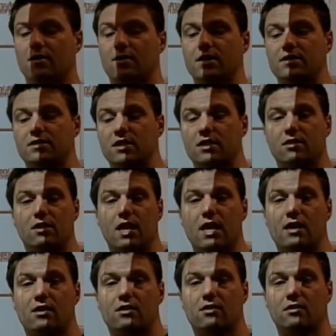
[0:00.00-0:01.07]
This little
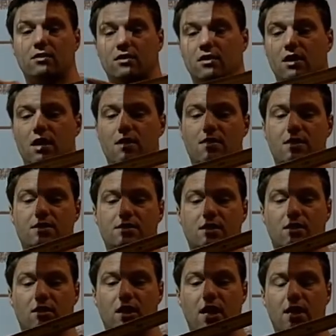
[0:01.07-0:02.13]
angle and this
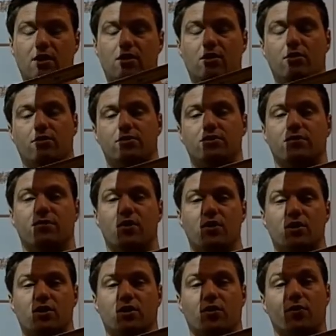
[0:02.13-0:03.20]
little angle, those are
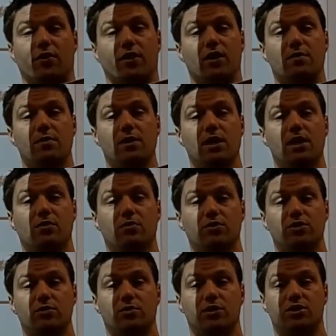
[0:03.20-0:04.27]
vertical. They're going to be equal
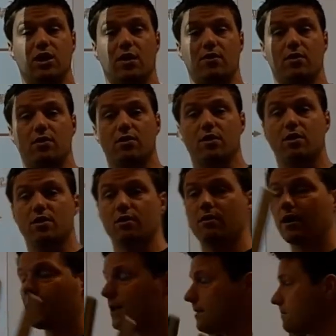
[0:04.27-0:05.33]
to each other,
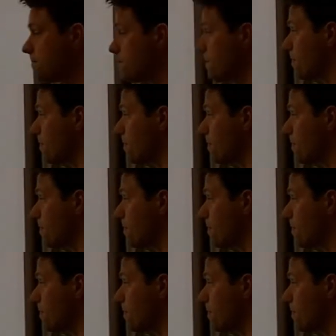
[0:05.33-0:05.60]
right?